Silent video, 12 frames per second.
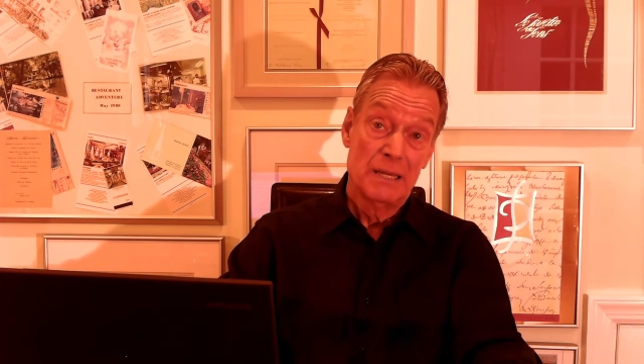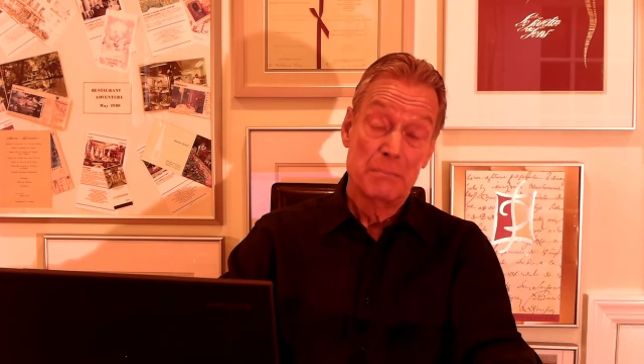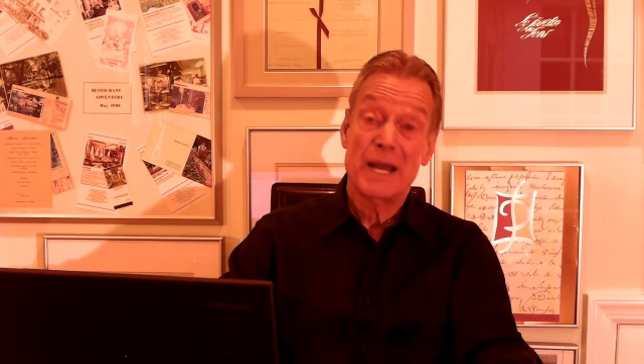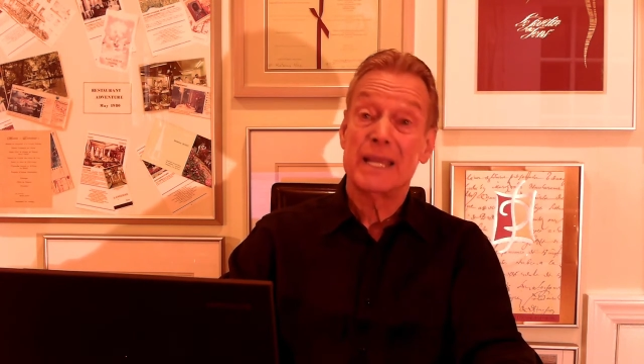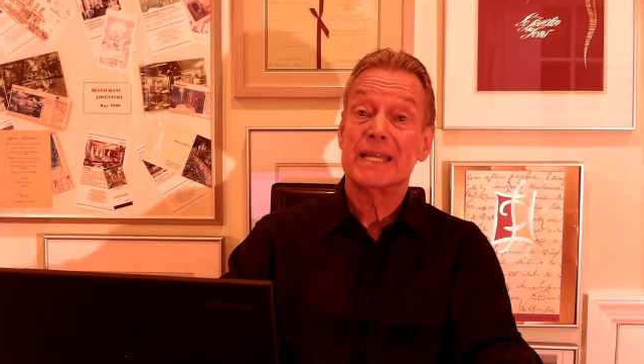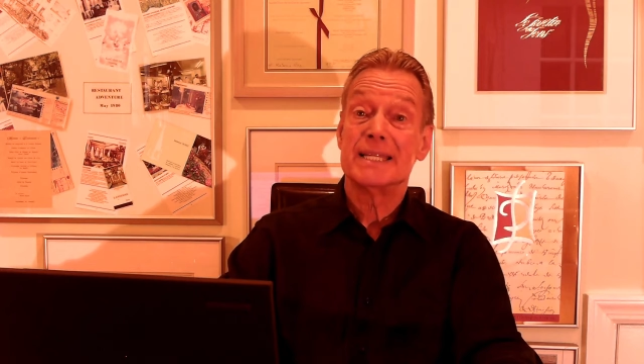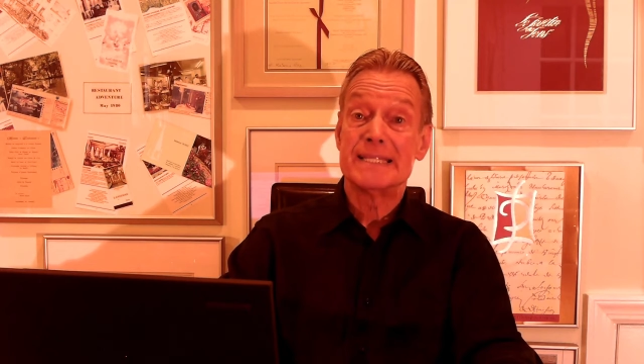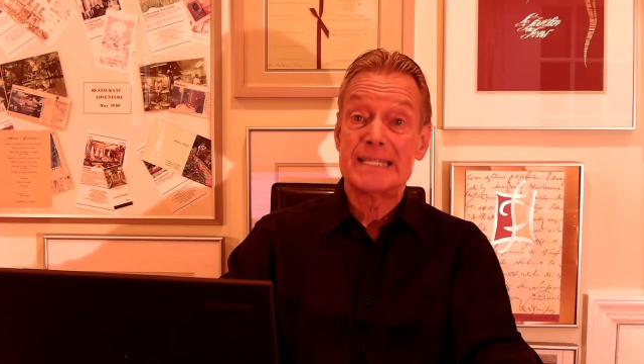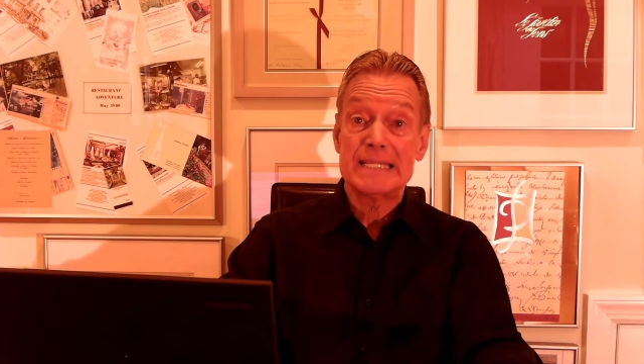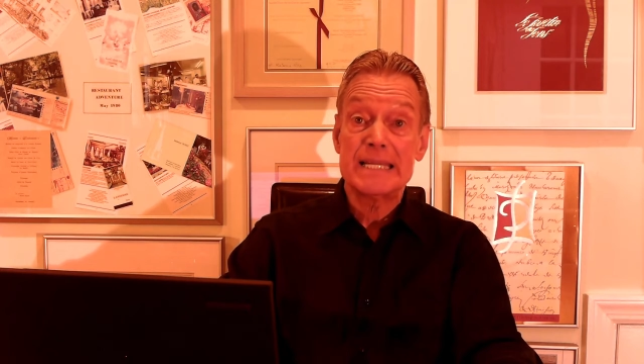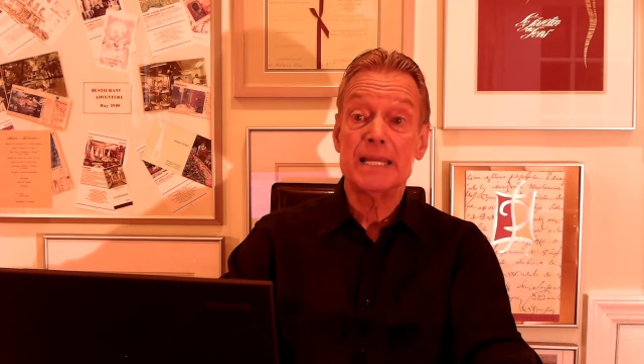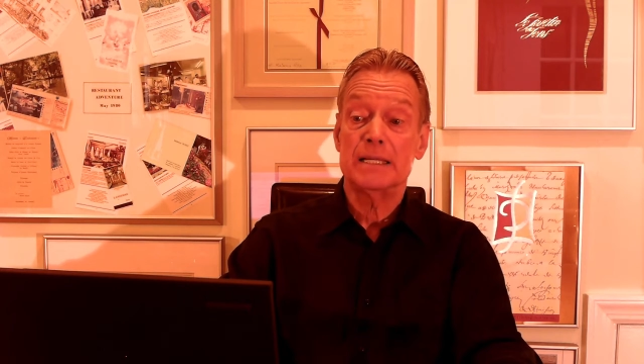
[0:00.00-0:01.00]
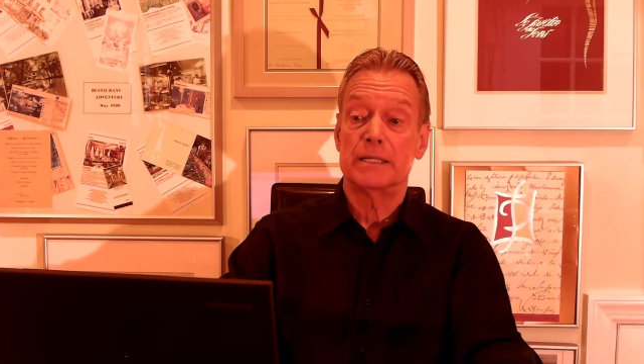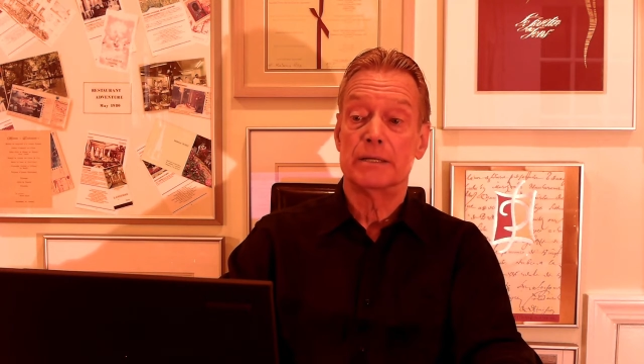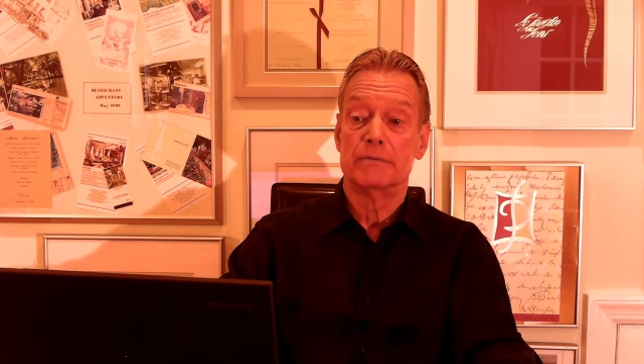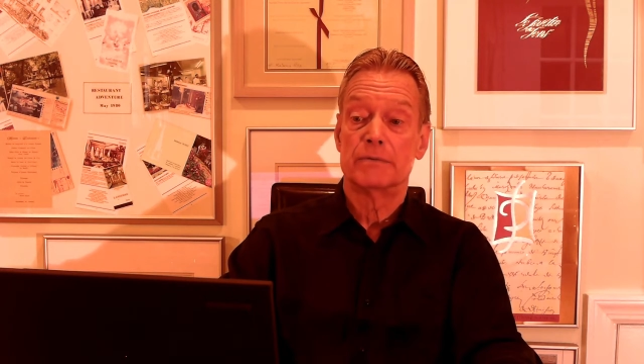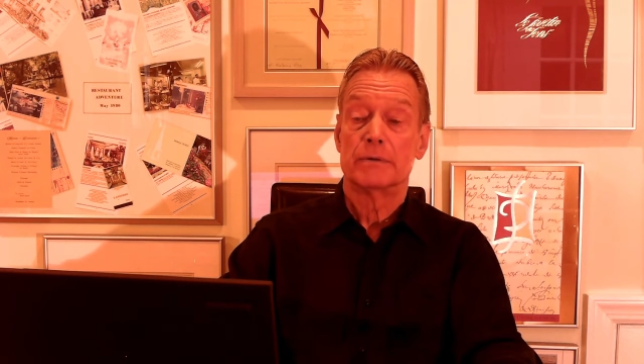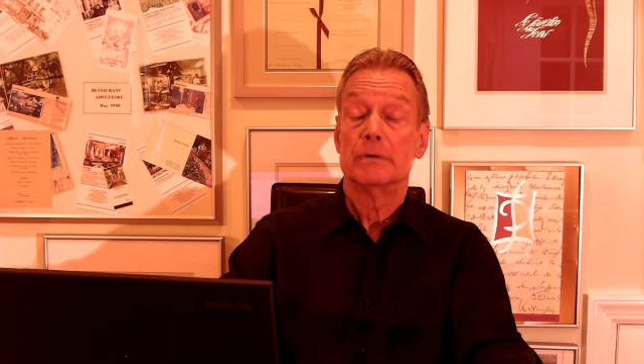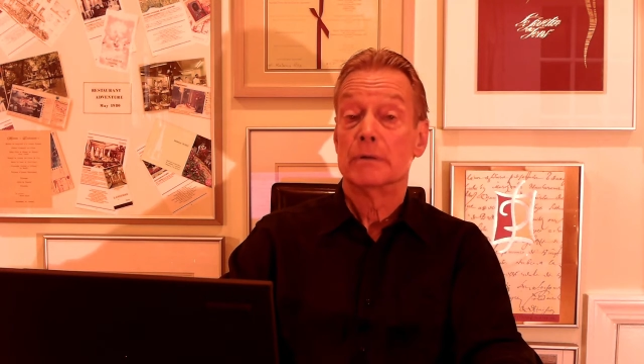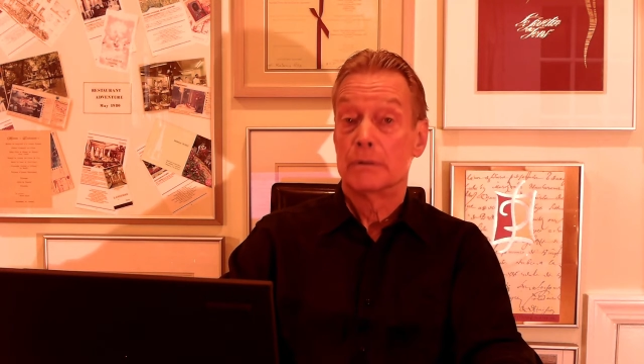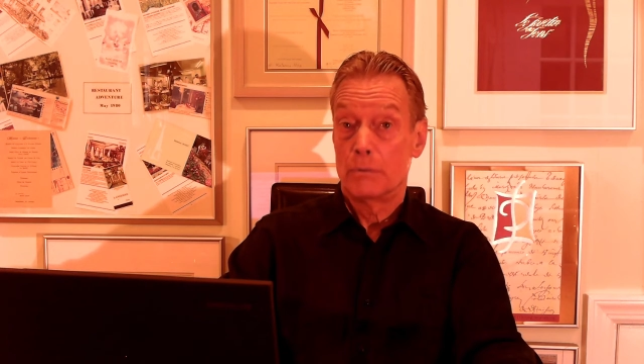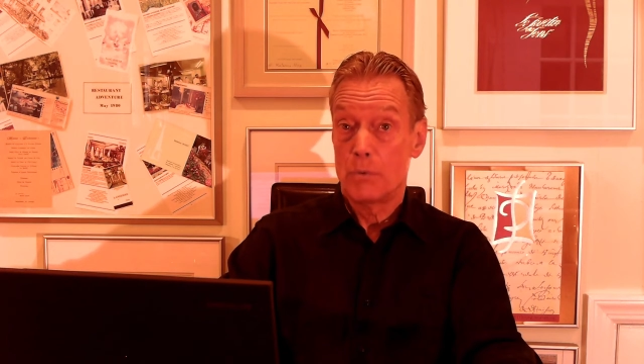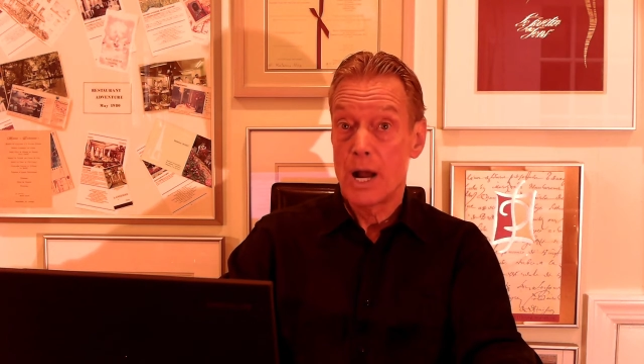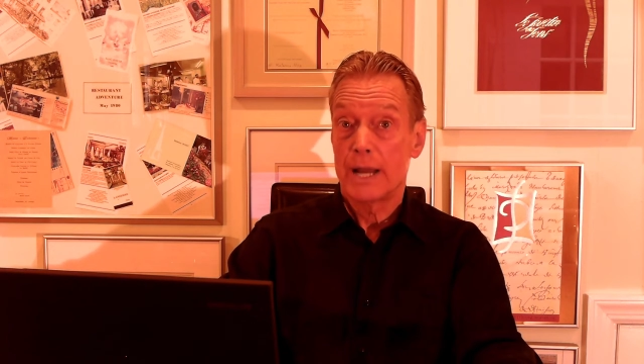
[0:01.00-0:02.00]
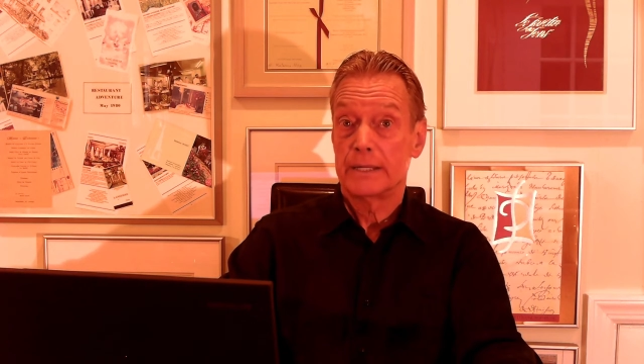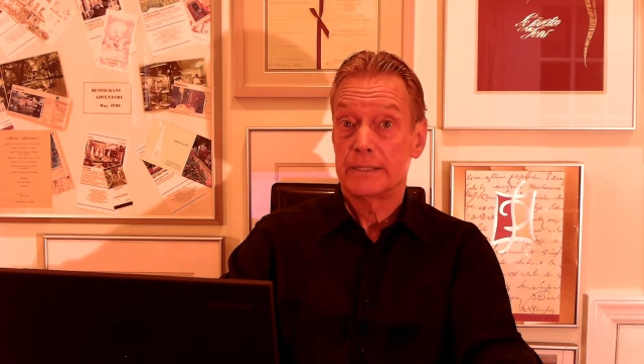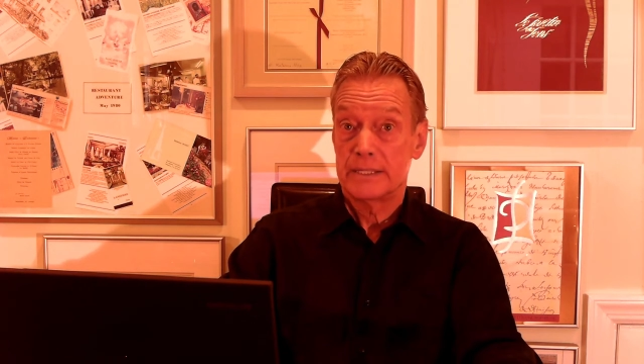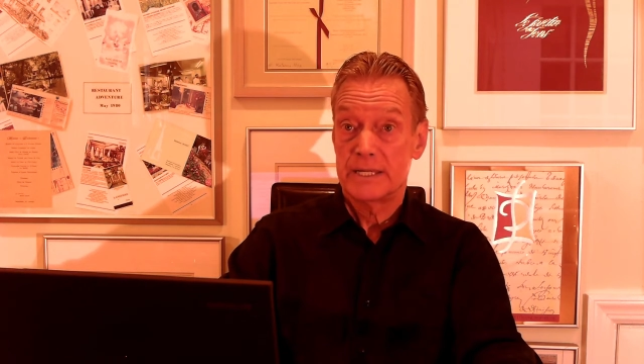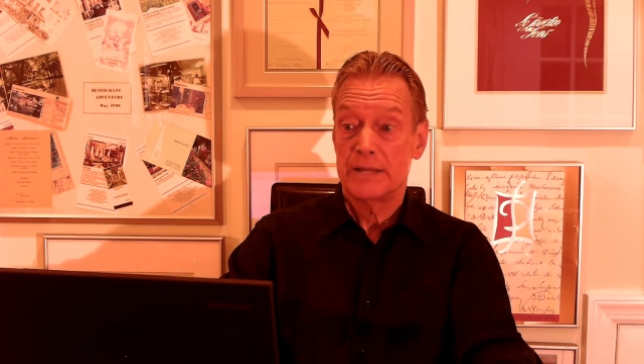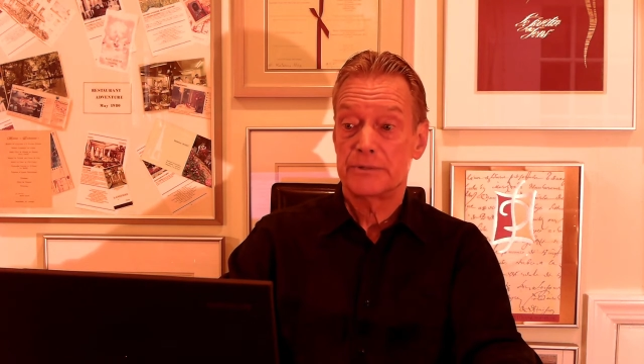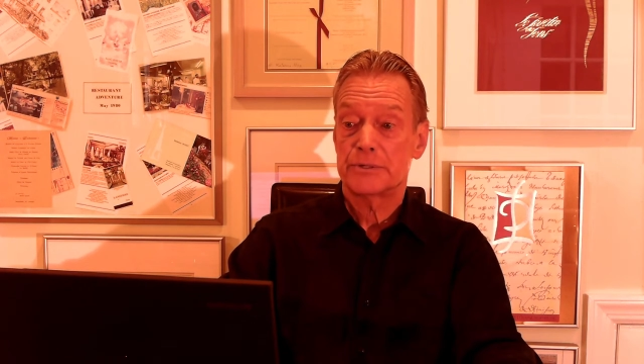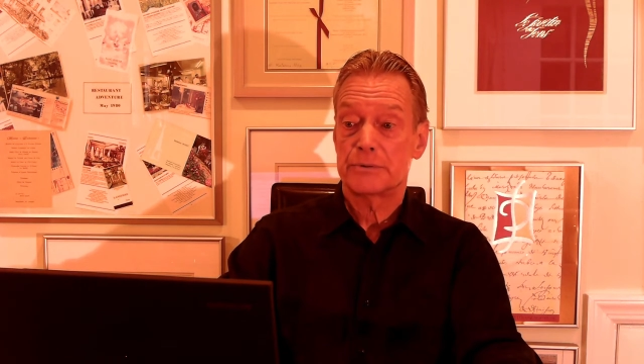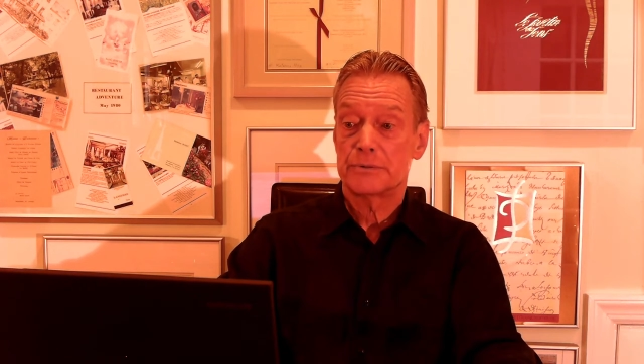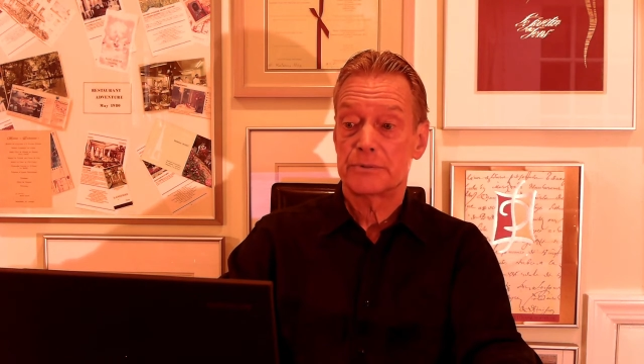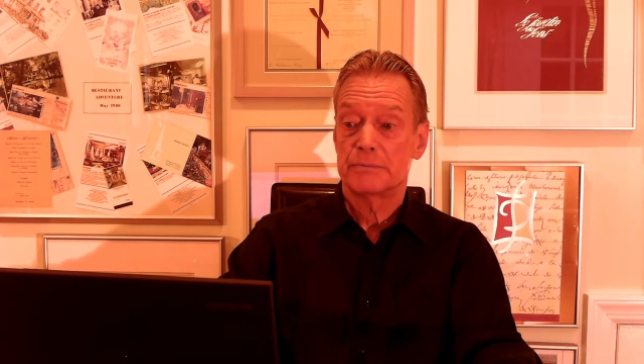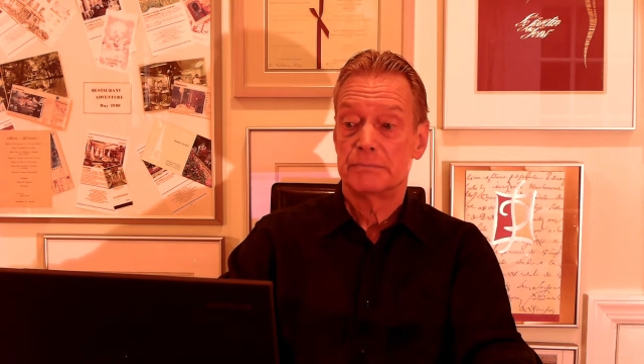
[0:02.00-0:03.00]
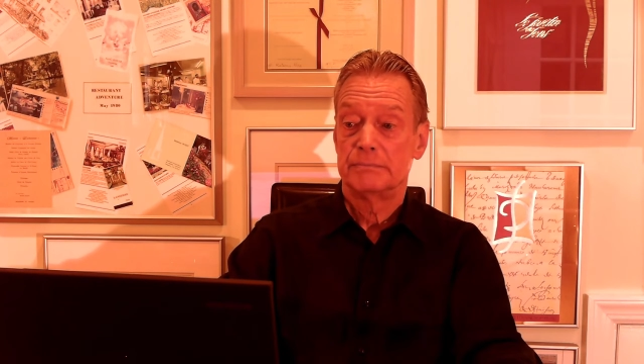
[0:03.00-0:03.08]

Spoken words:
by instinctive wine tasters.